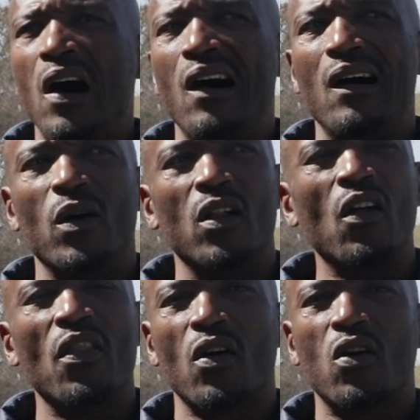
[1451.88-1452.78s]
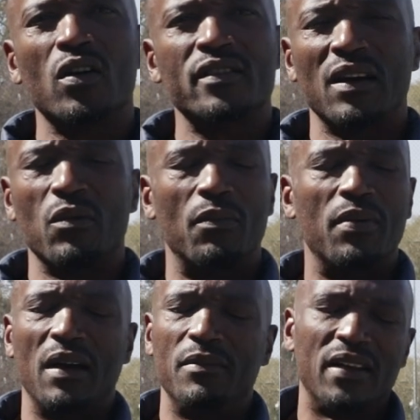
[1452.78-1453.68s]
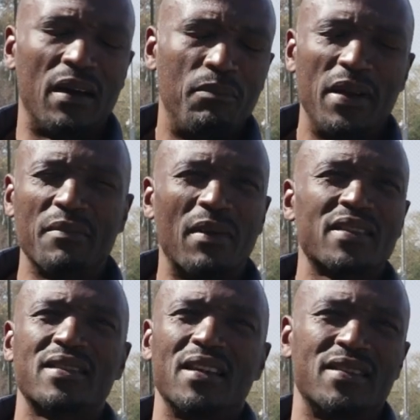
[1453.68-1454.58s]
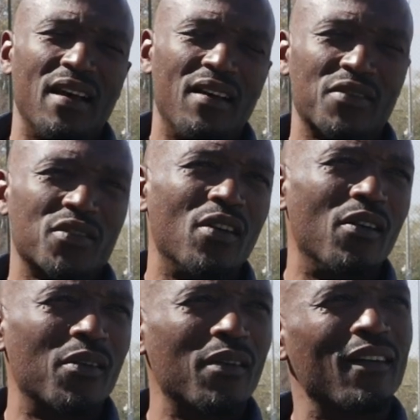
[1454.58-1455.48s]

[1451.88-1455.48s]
Well, on the court, I'm playing Masters now, so